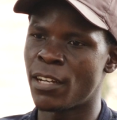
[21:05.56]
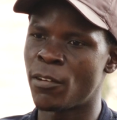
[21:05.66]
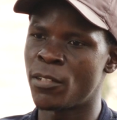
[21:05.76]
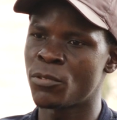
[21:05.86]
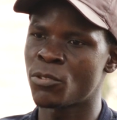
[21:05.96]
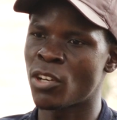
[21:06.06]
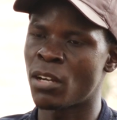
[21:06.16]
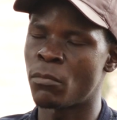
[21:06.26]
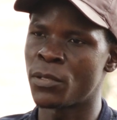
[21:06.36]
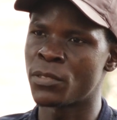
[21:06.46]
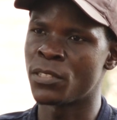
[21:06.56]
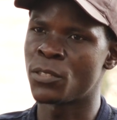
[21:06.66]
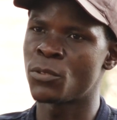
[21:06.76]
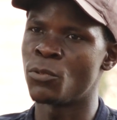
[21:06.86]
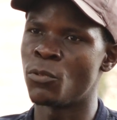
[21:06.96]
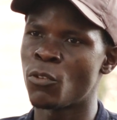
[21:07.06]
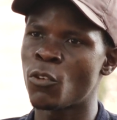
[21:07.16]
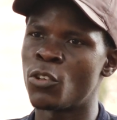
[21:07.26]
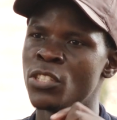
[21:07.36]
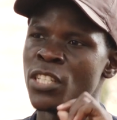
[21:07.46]
I want to talk about is to
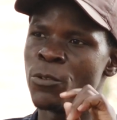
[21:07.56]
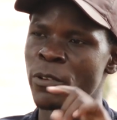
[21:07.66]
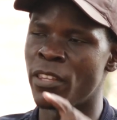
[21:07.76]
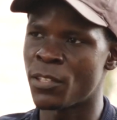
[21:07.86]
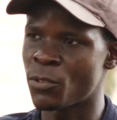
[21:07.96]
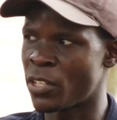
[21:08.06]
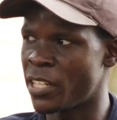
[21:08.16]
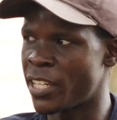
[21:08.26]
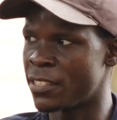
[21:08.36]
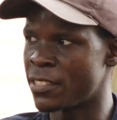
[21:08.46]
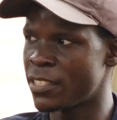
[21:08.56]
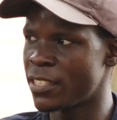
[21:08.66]
continue with the solidarity.